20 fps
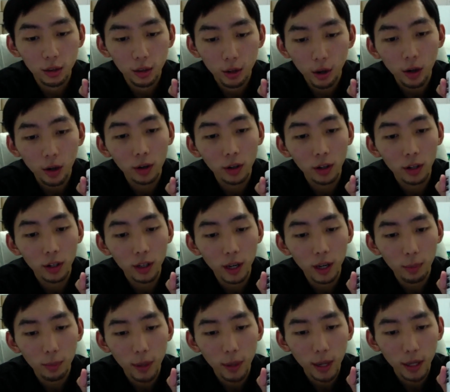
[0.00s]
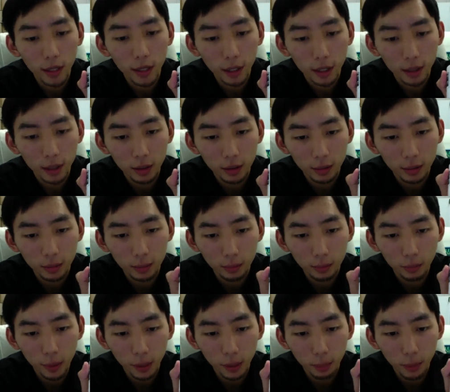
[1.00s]
not going to come back in
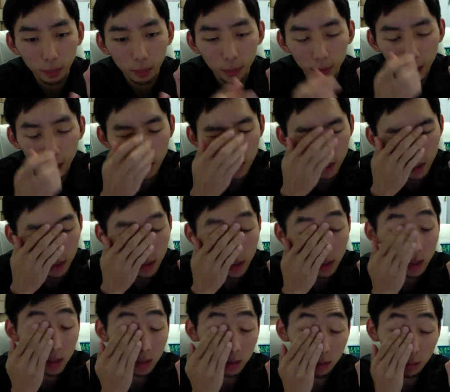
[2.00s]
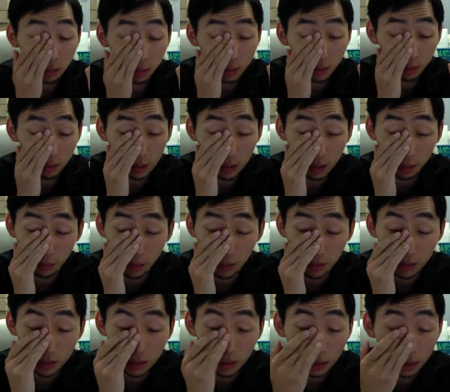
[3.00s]
big populations, we
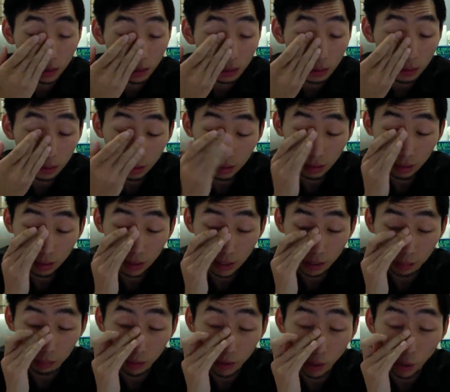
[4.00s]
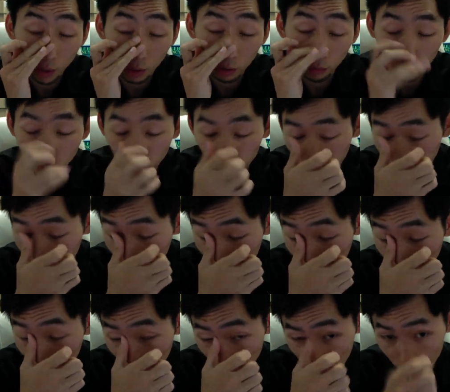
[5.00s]
recommend to keep going for a little
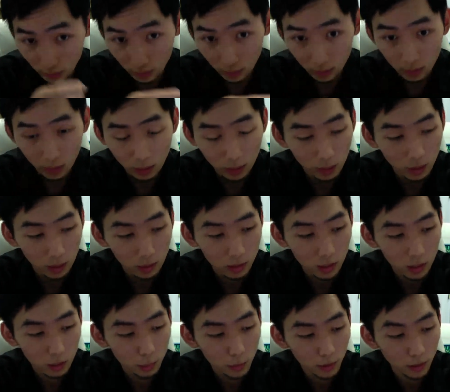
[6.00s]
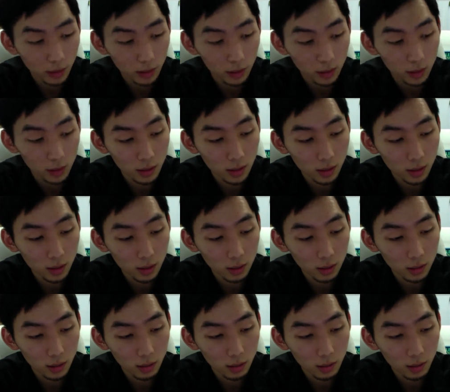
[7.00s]
bit, just because
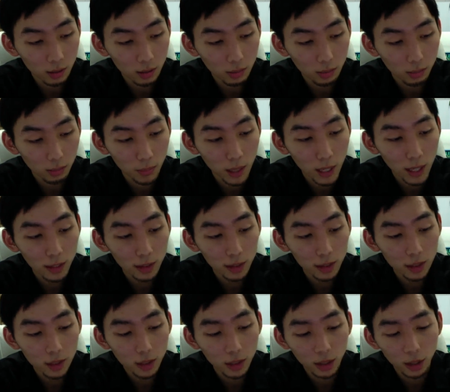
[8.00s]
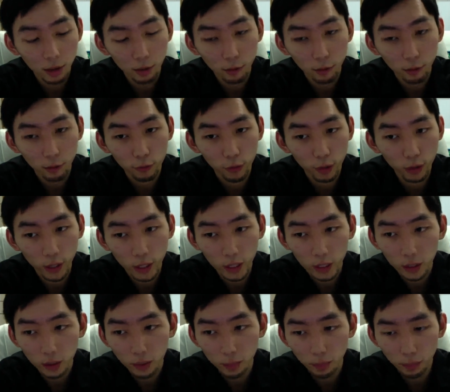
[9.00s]
mites live for
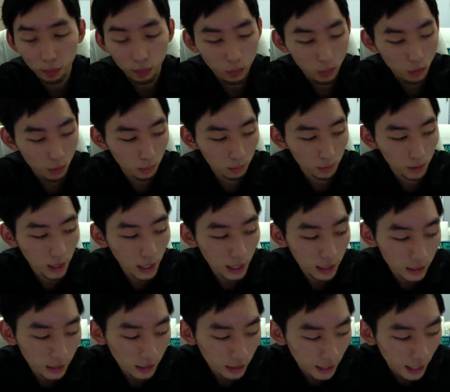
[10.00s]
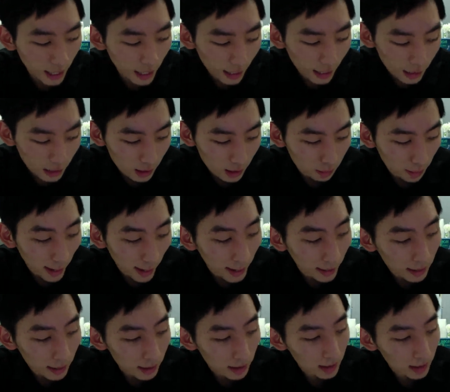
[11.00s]
like 90 days
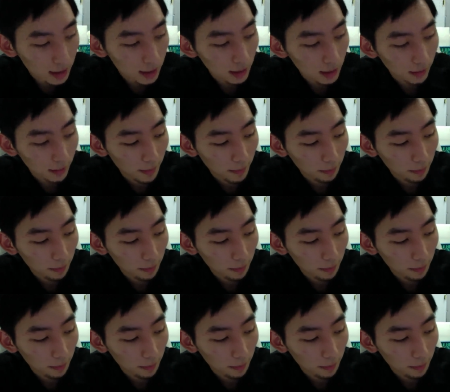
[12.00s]
max,